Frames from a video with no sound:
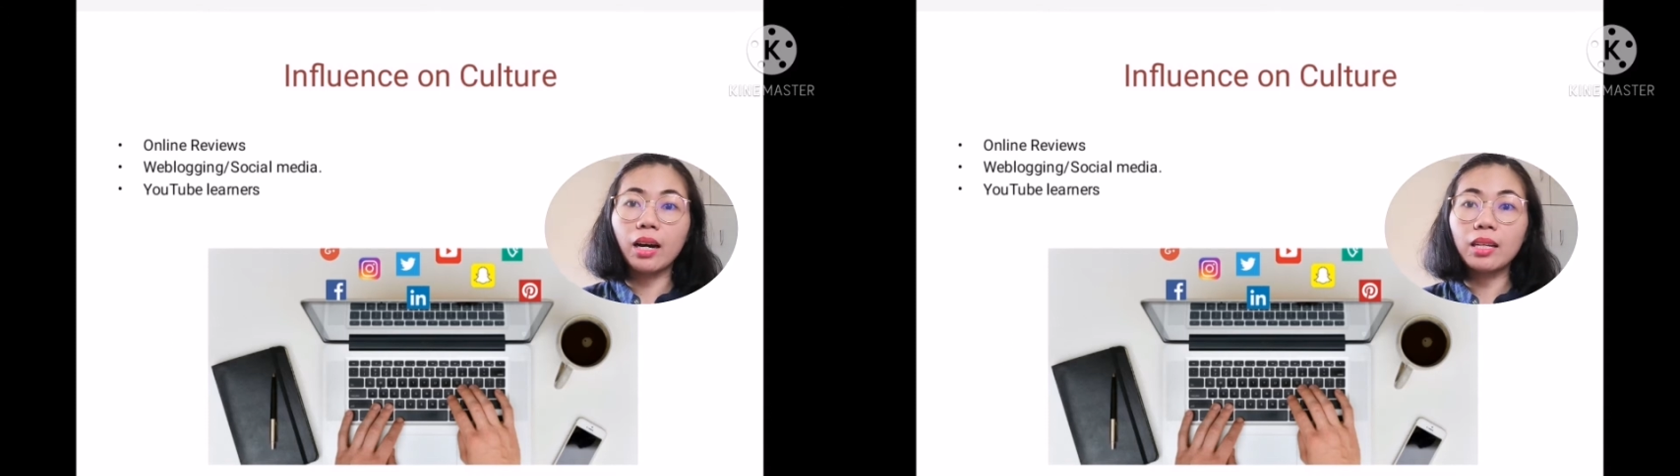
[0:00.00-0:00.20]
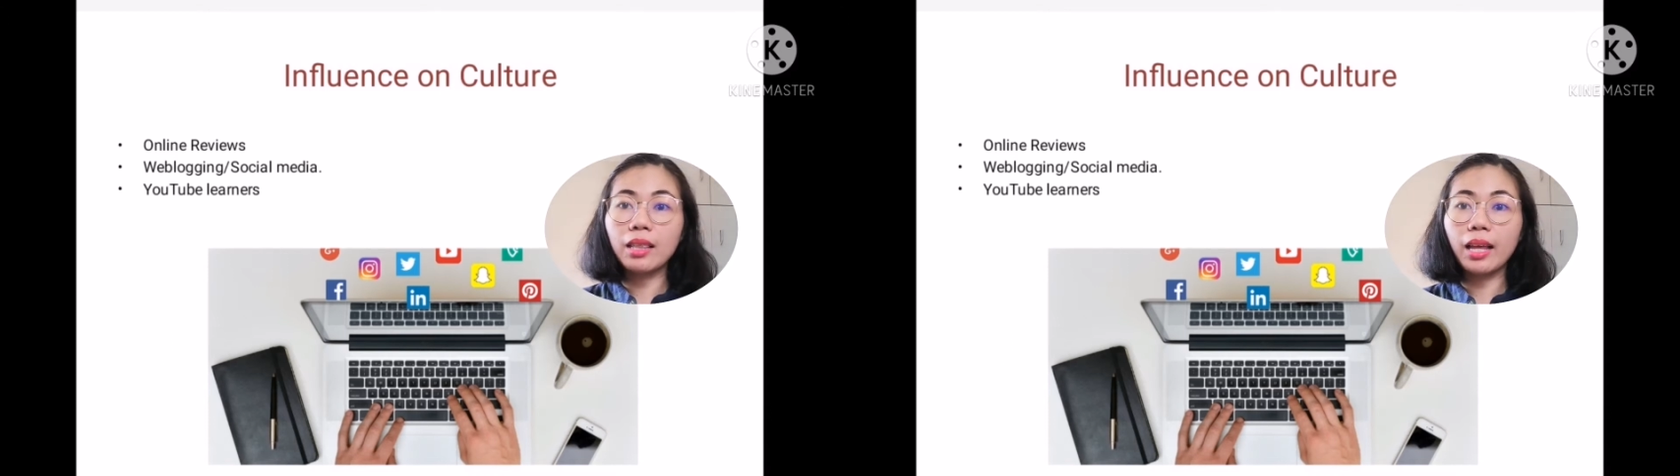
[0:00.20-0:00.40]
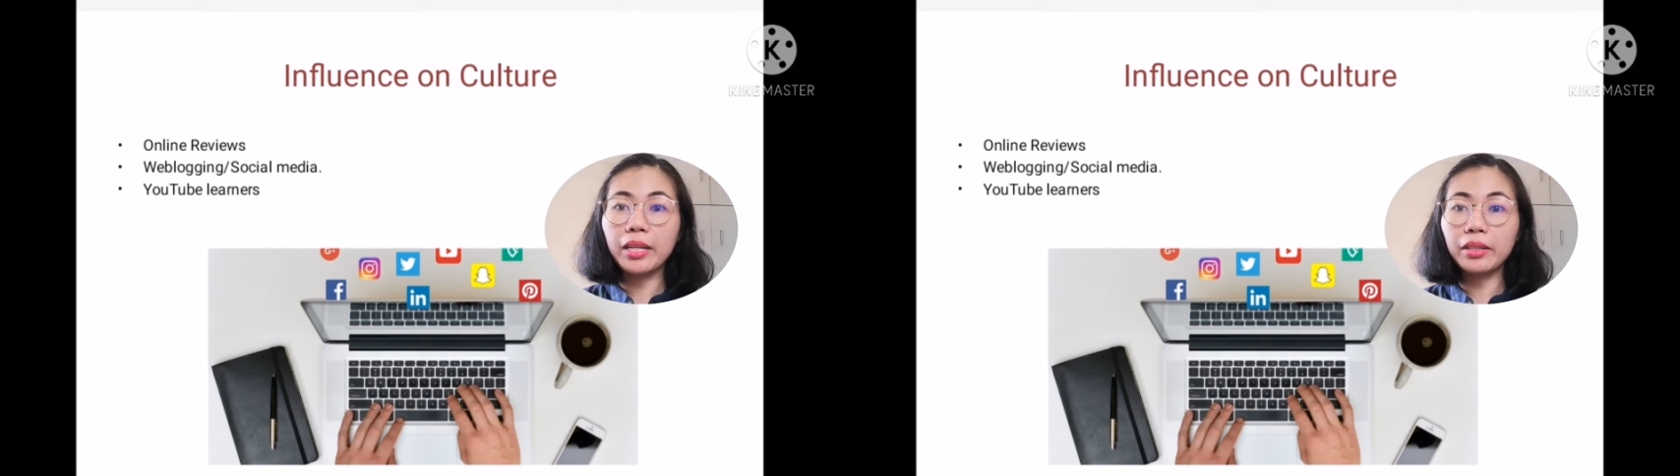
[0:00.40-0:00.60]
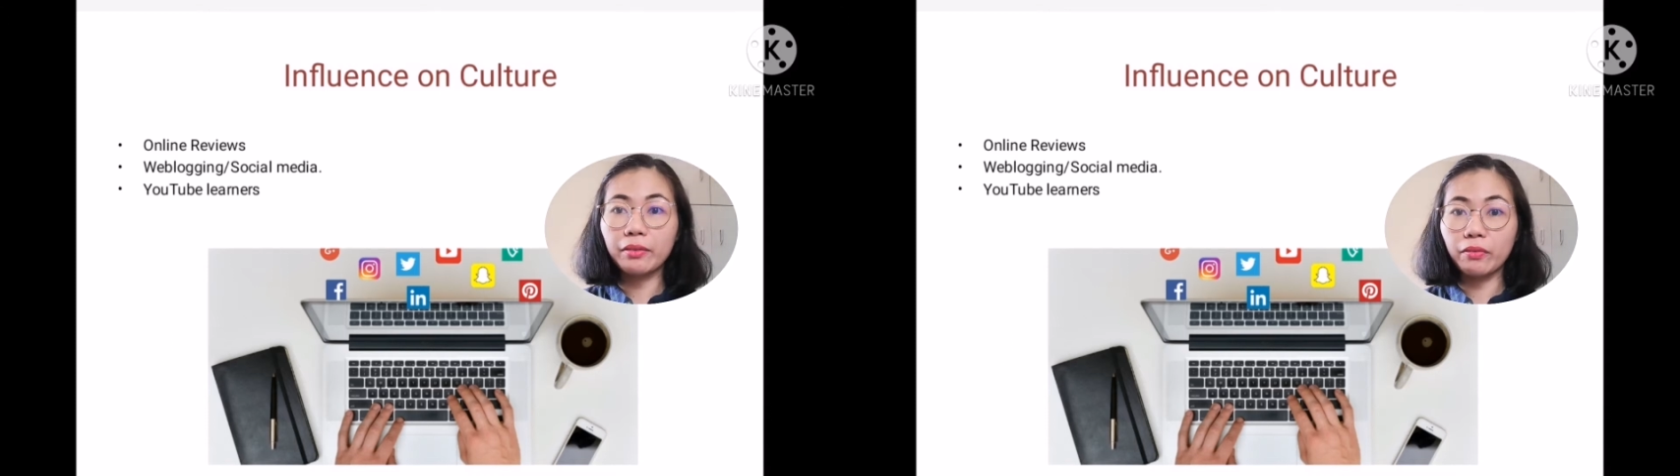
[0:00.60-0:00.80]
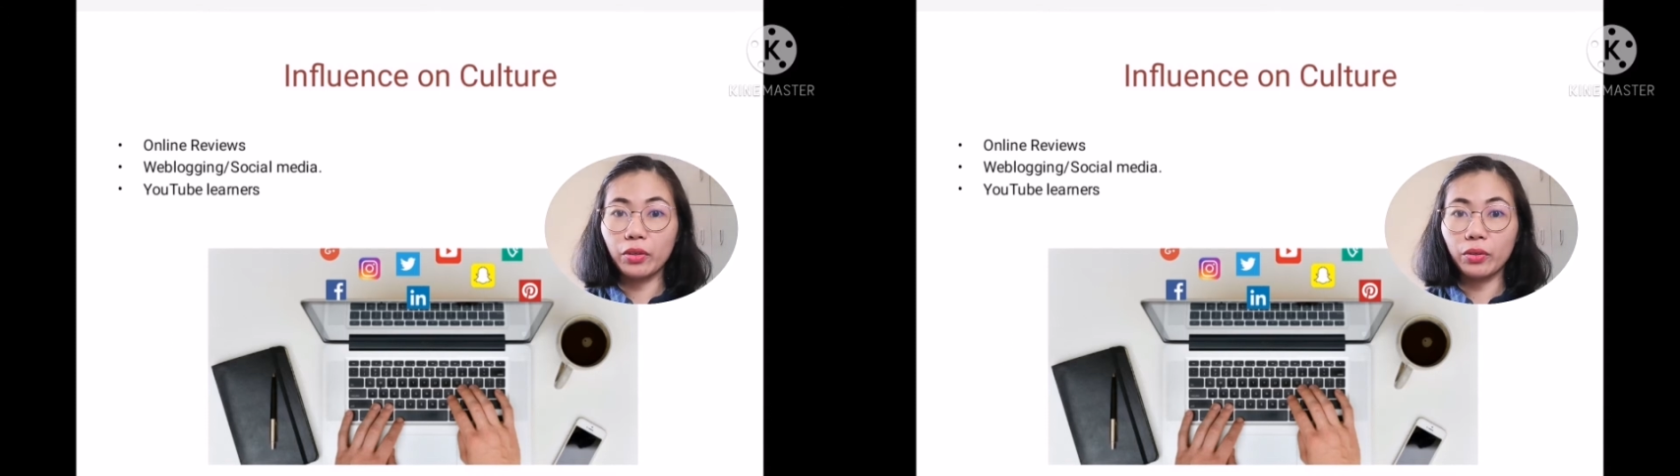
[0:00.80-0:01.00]
the
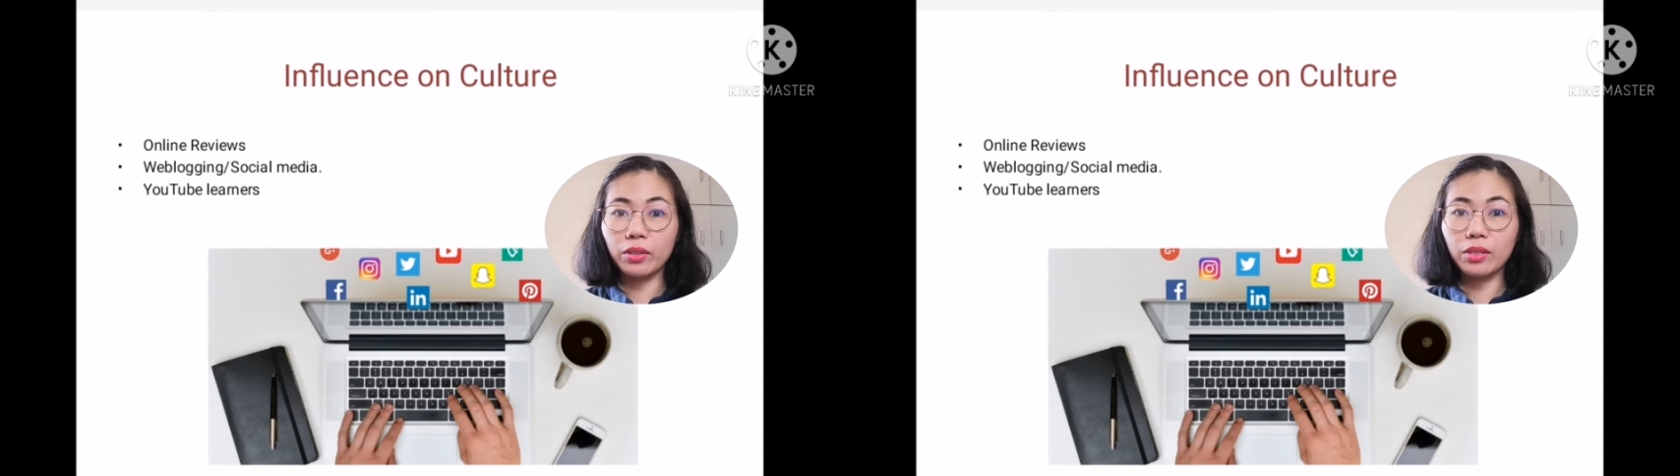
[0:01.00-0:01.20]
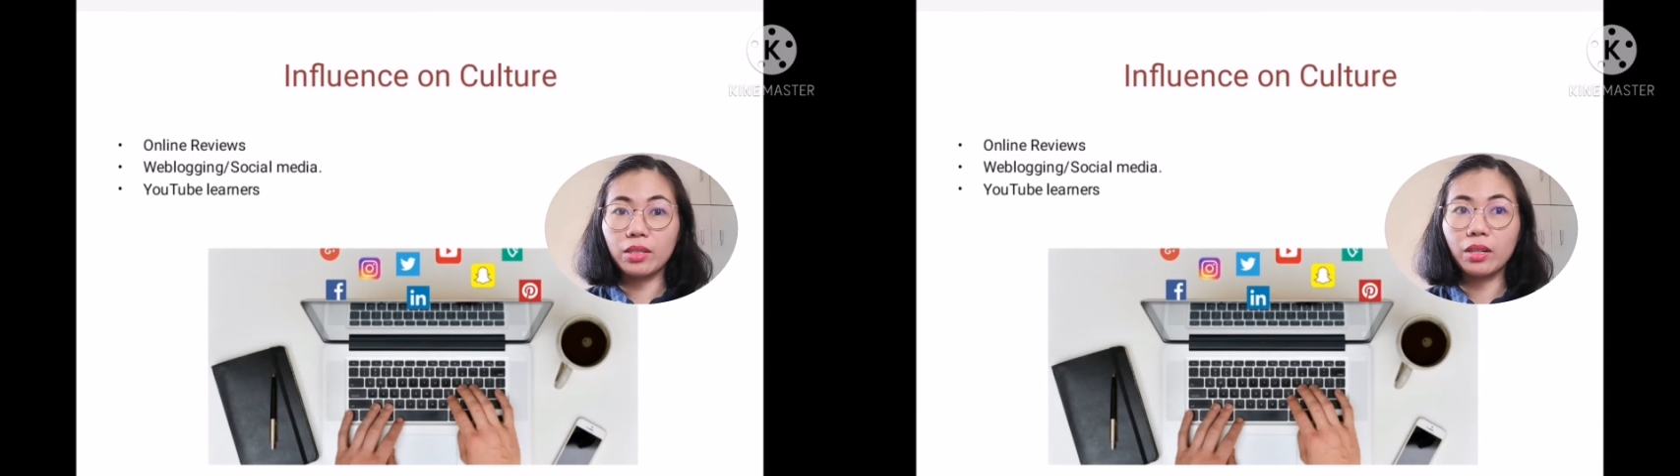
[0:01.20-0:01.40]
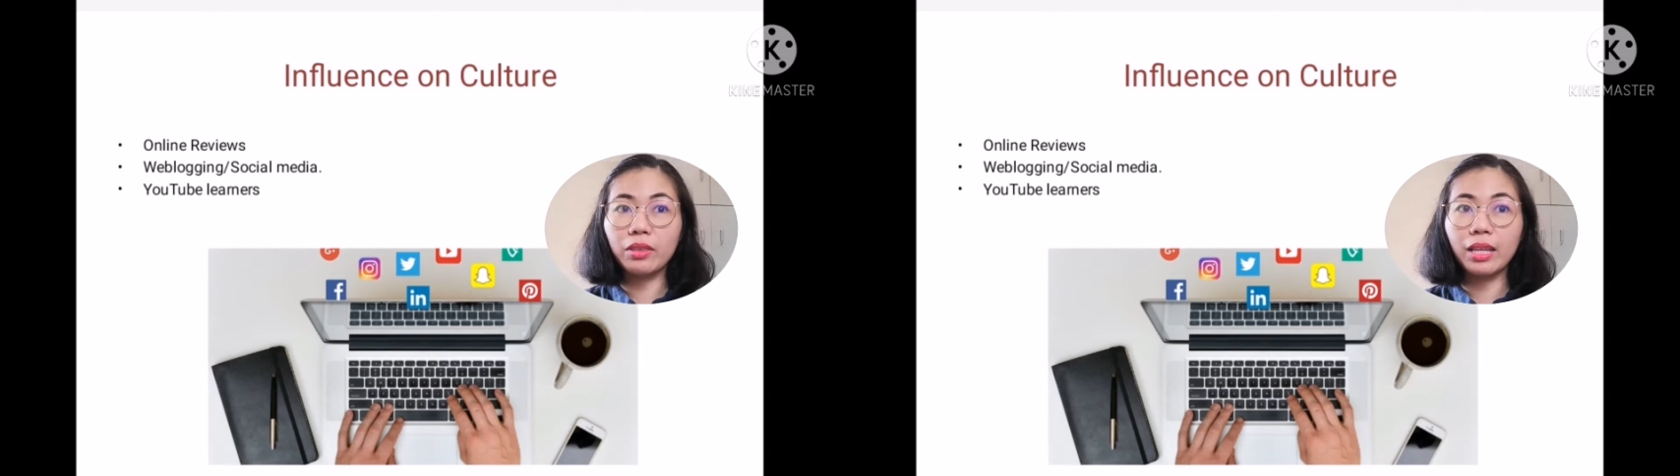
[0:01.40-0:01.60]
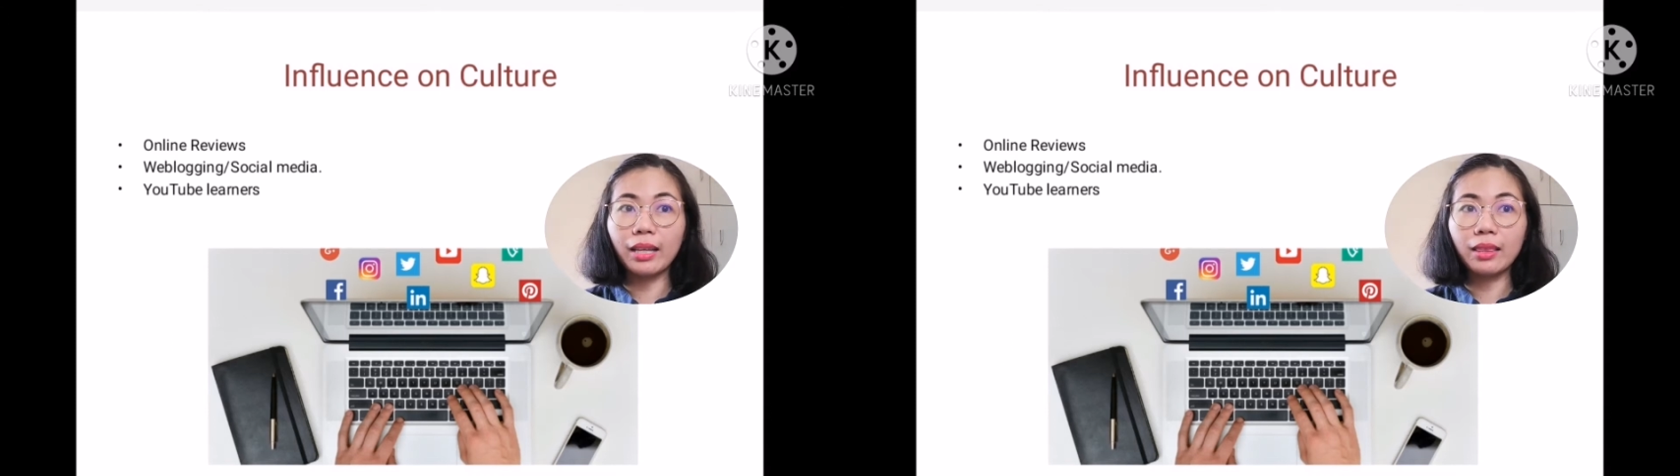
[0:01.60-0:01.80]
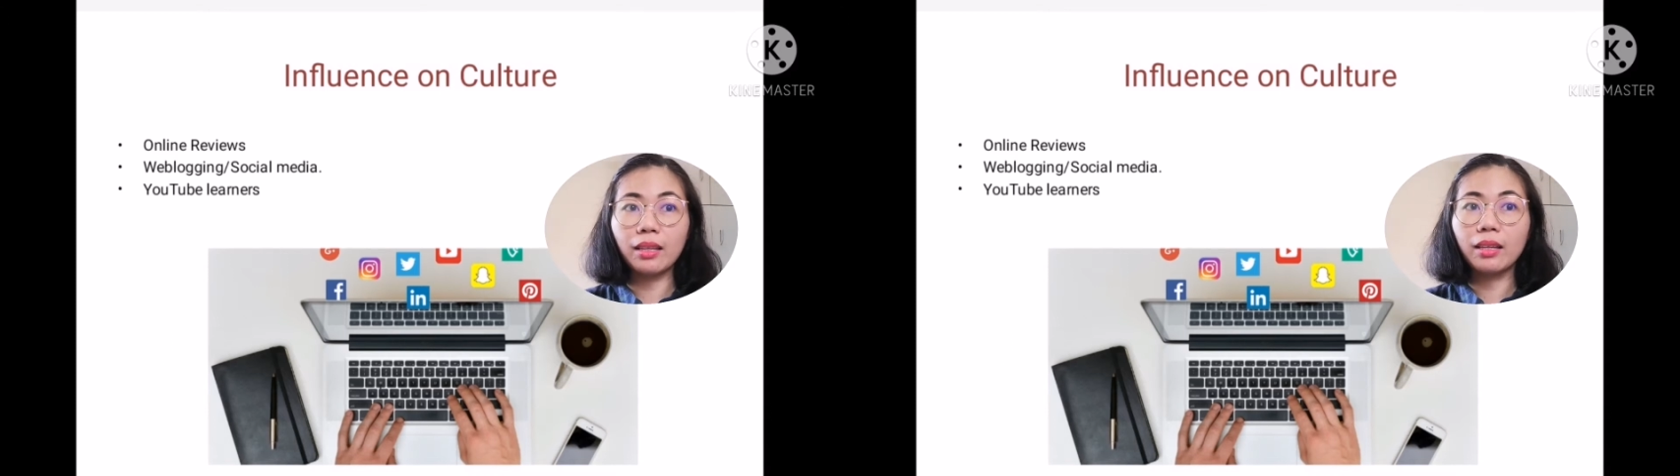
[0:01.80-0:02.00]
online review
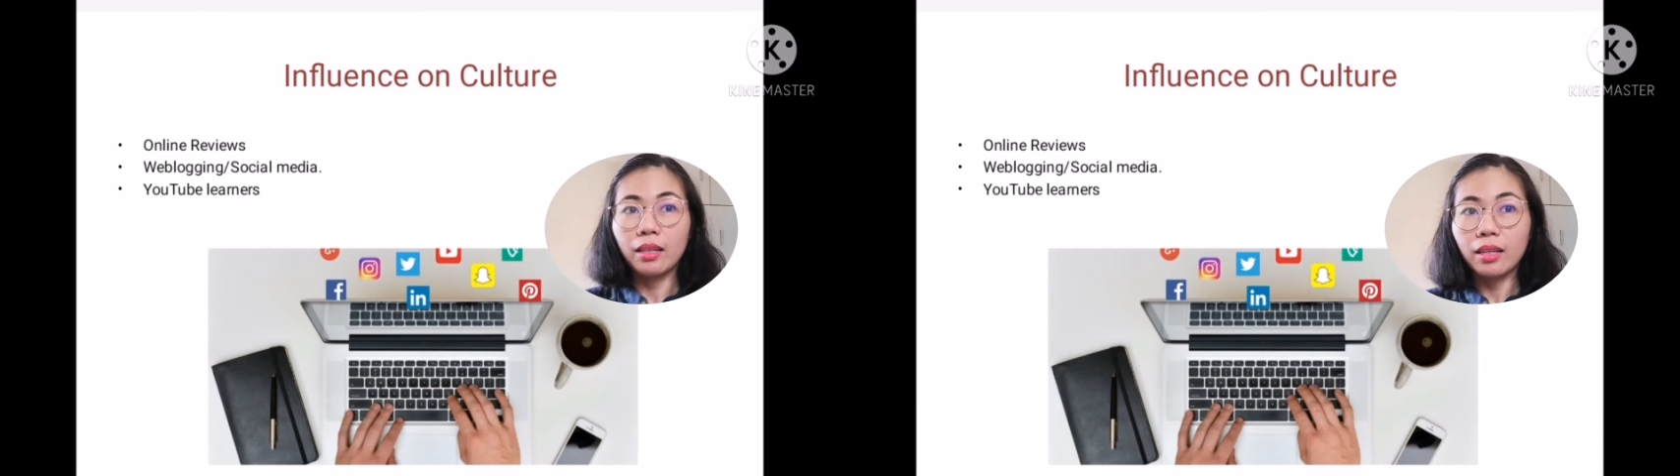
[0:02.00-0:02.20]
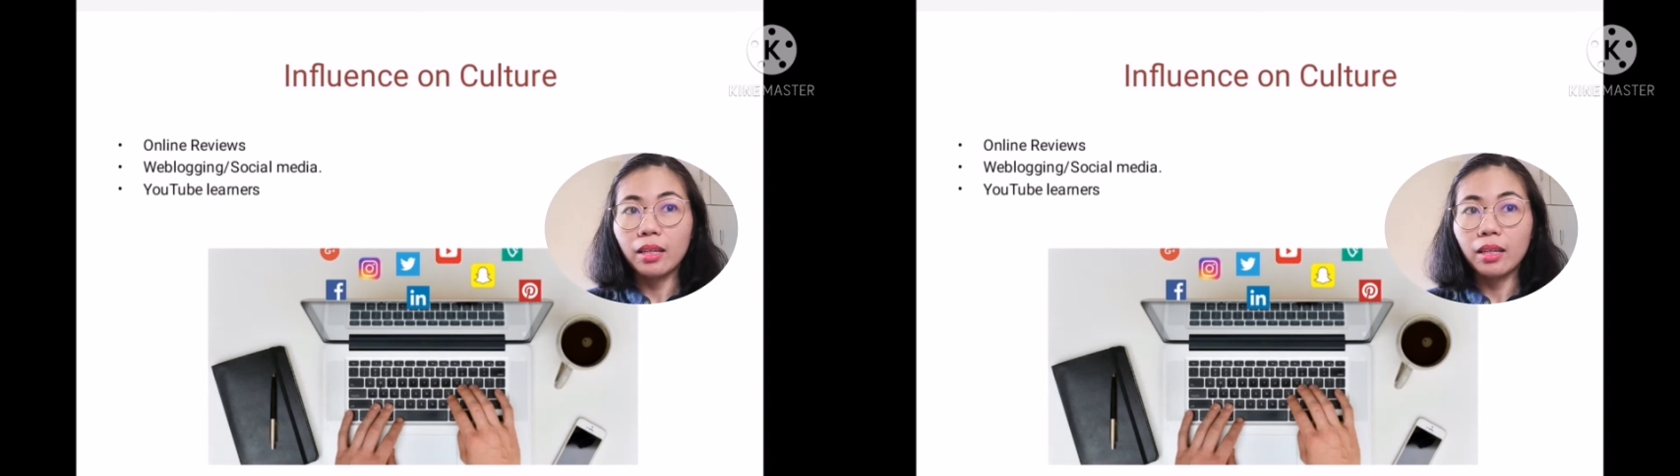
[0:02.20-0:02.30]
so that